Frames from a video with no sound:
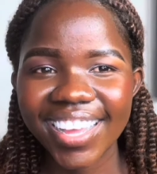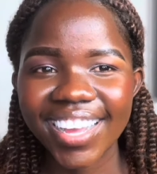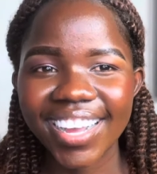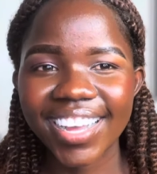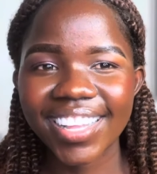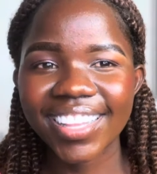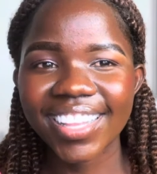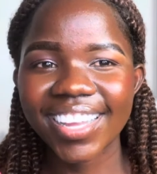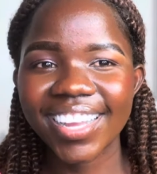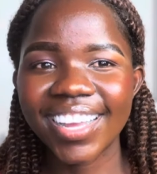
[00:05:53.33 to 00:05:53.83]

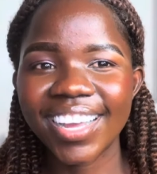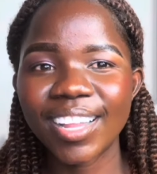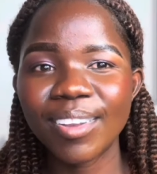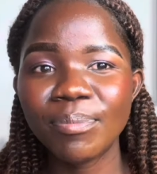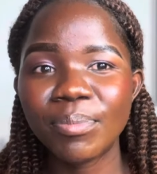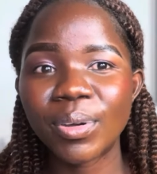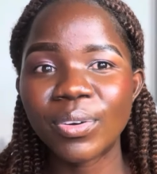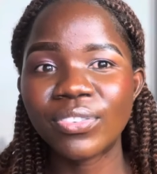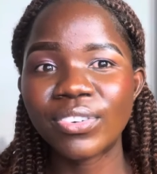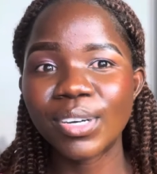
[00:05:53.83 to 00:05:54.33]
And the girl
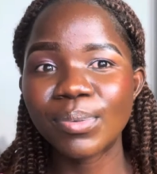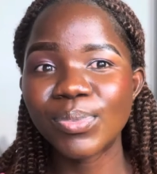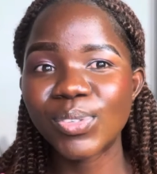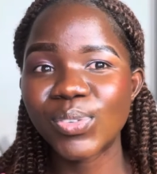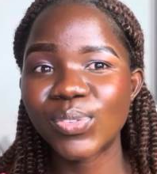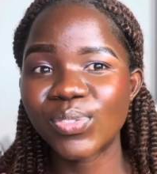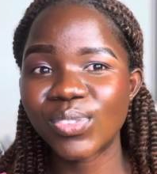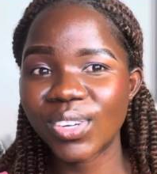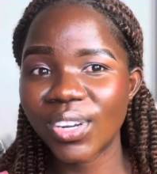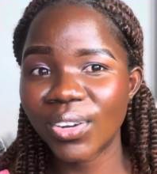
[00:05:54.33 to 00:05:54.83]
performs
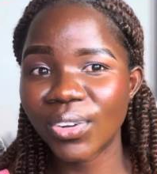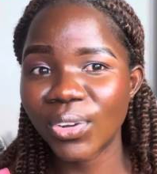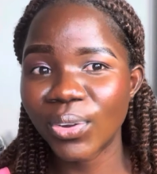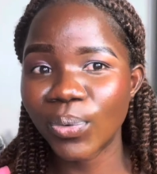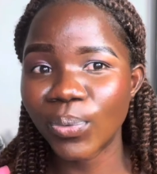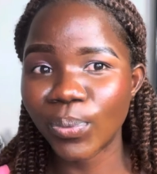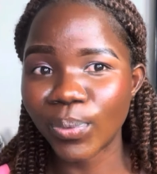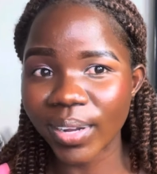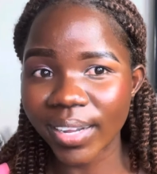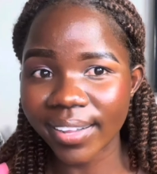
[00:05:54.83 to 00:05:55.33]
very
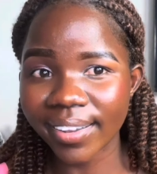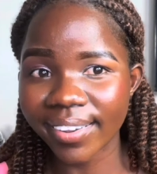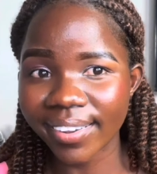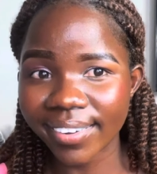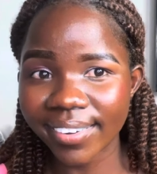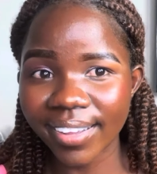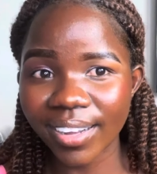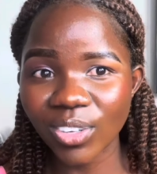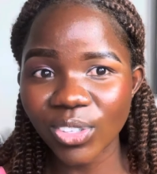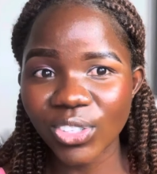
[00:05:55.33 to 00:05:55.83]
well.
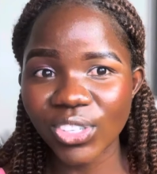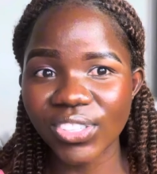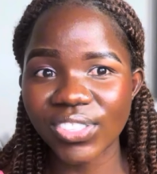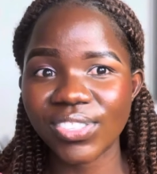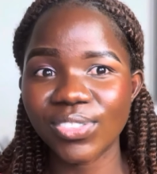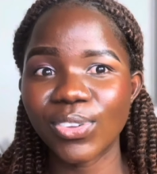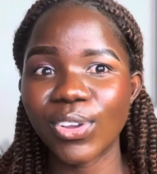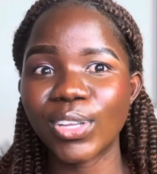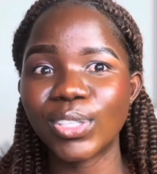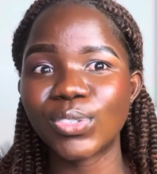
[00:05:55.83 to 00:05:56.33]
Now
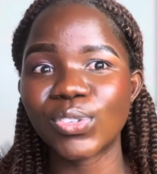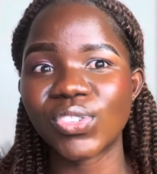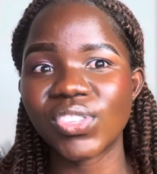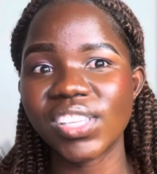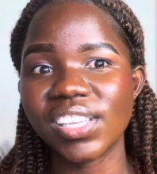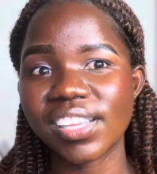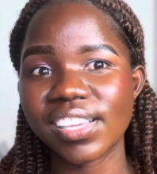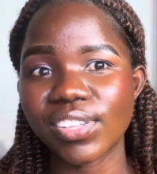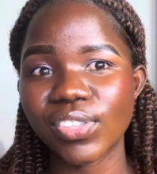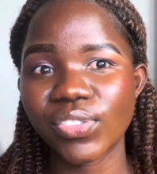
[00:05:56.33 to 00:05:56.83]
she's going to
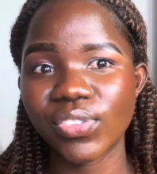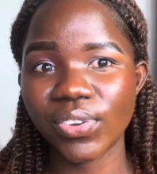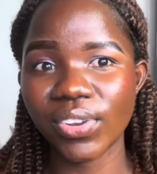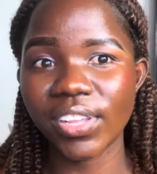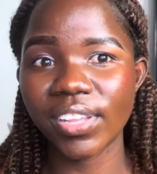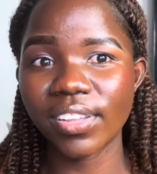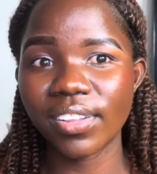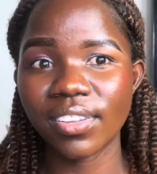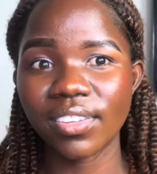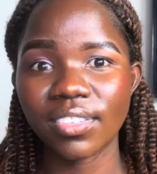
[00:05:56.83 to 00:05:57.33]
senior
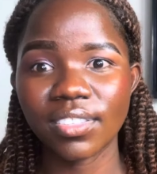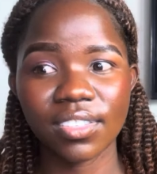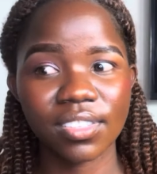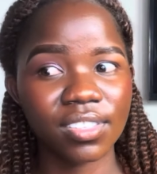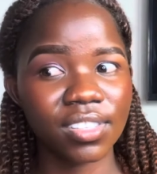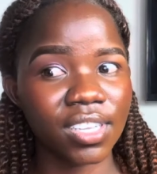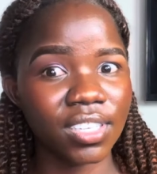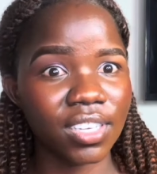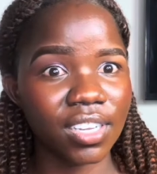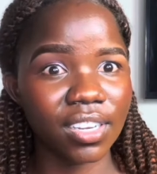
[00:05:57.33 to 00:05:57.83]
three
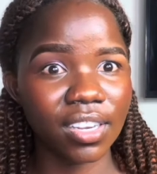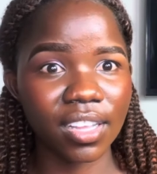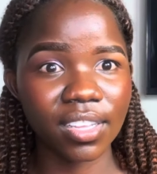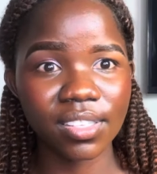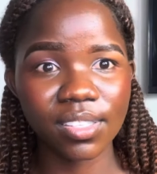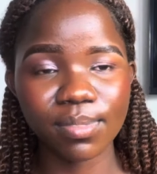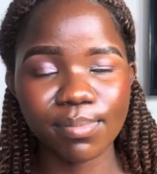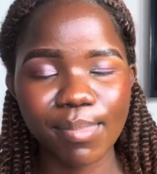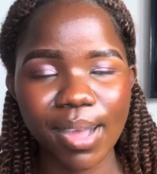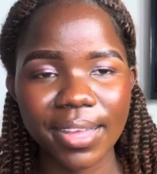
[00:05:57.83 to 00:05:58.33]
starting
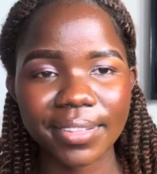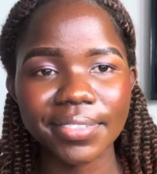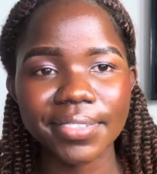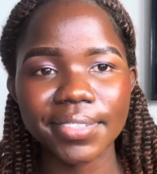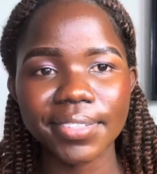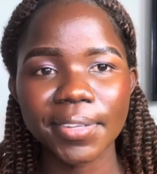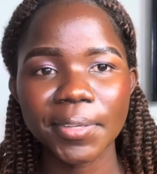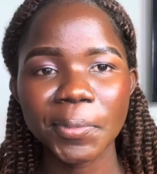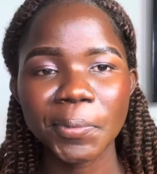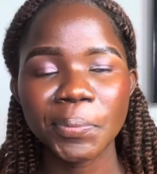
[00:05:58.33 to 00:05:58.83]
next month.
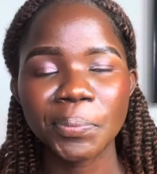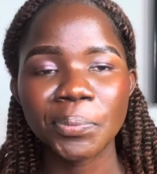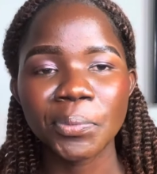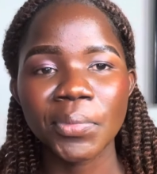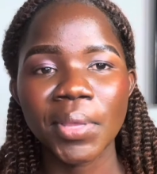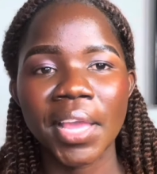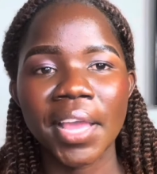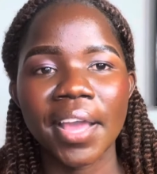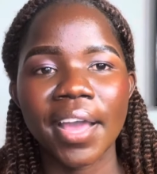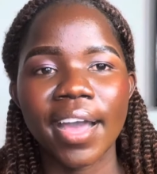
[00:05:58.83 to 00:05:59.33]

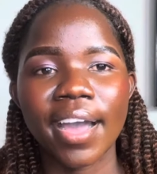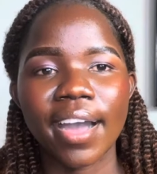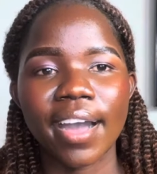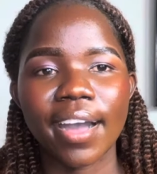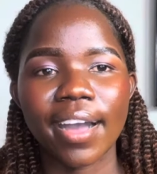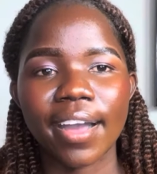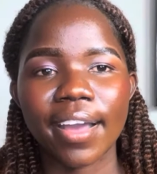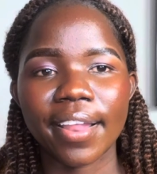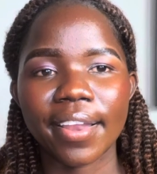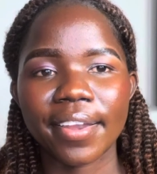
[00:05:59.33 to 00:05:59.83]

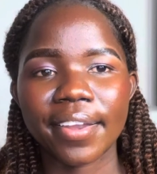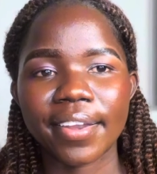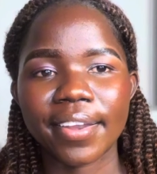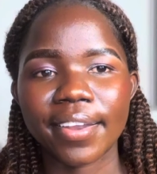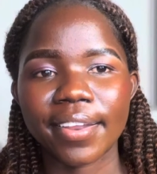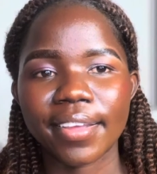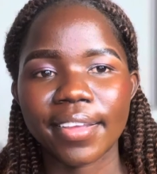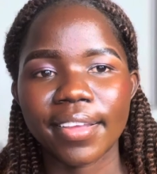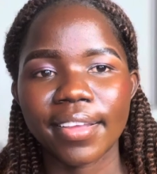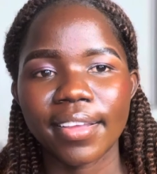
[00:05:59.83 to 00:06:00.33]
And
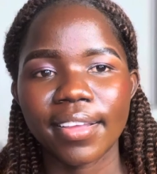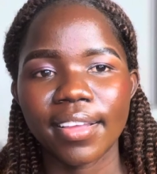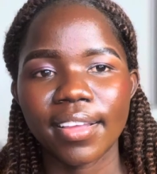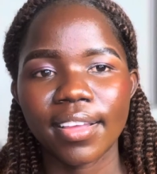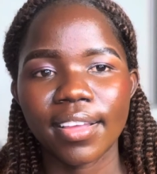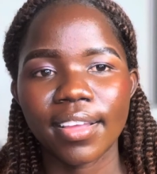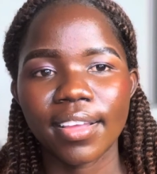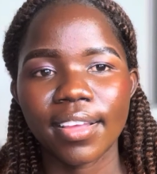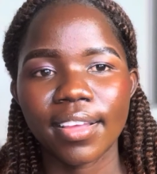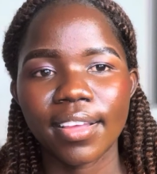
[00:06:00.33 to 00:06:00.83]

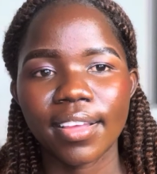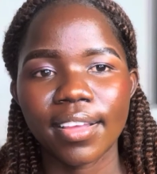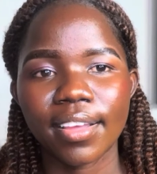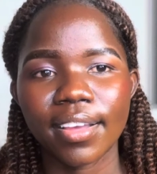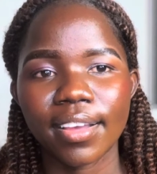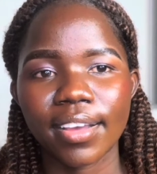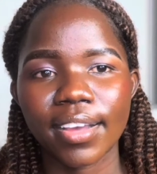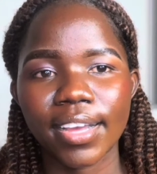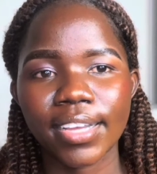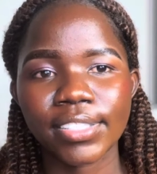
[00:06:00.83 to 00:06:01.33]

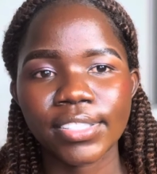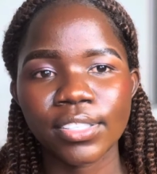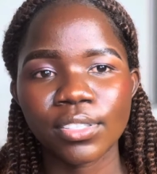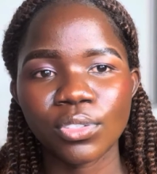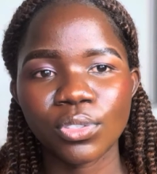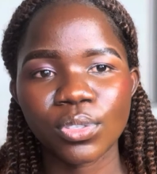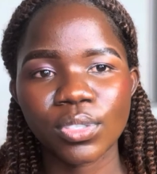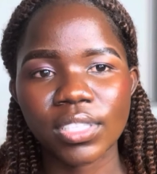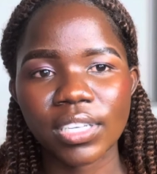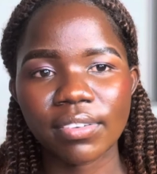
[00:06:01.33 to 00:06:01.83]
I still
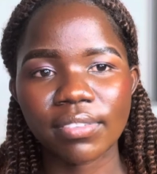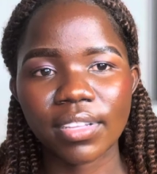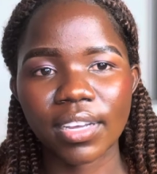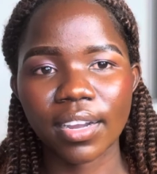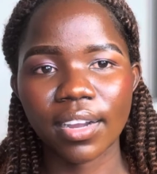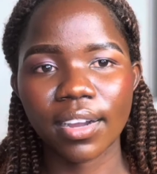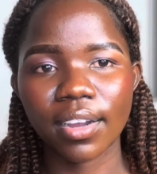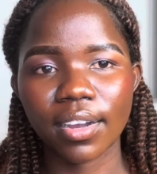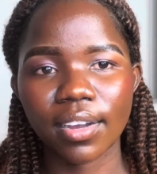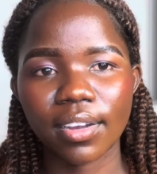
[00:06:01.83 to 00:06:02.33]
don't have that
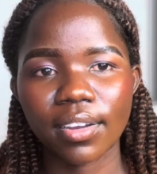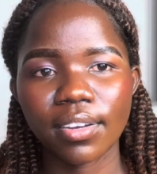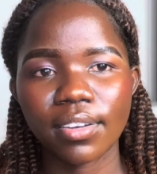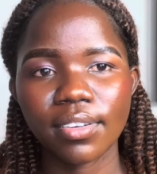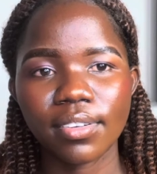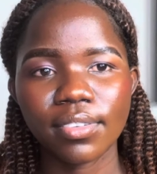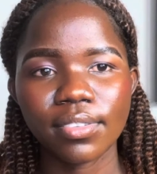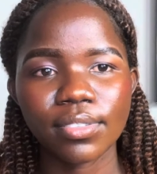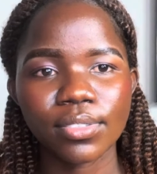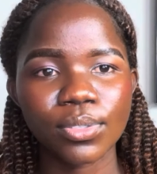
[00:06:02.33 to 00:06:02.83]
car.
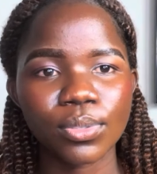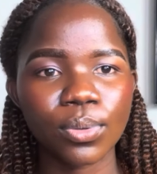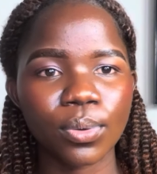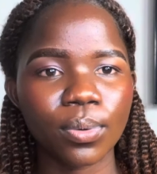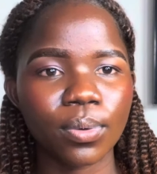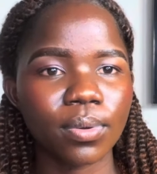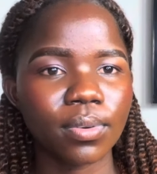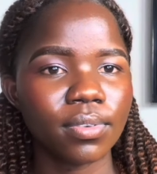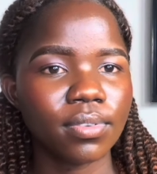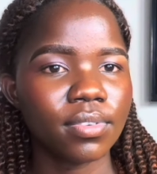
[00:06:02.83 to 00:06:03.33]

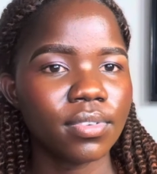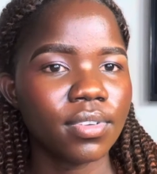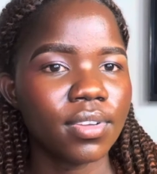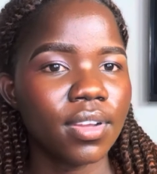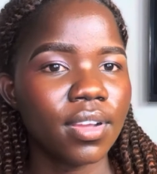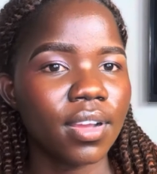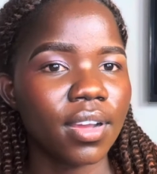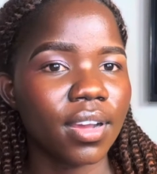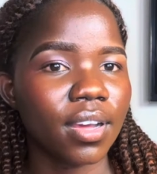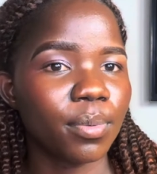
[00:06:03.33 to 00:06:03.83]
So
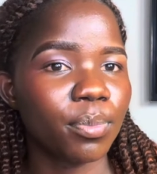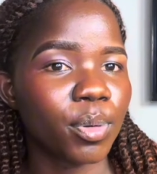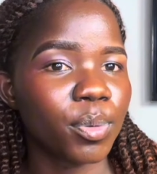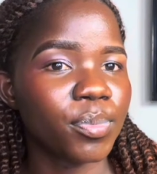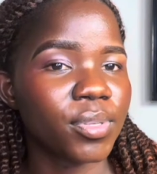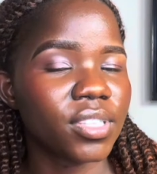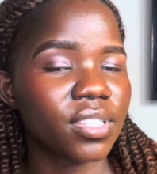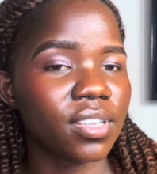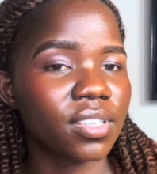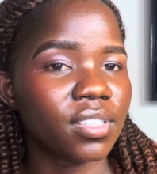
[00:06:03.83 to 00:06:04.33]
I
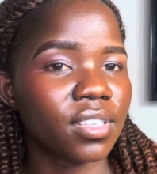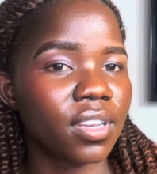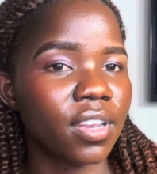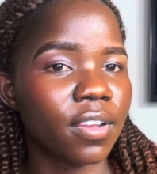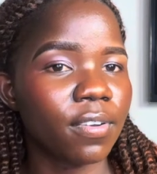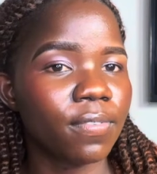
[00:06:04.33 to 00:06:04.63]
promised her senior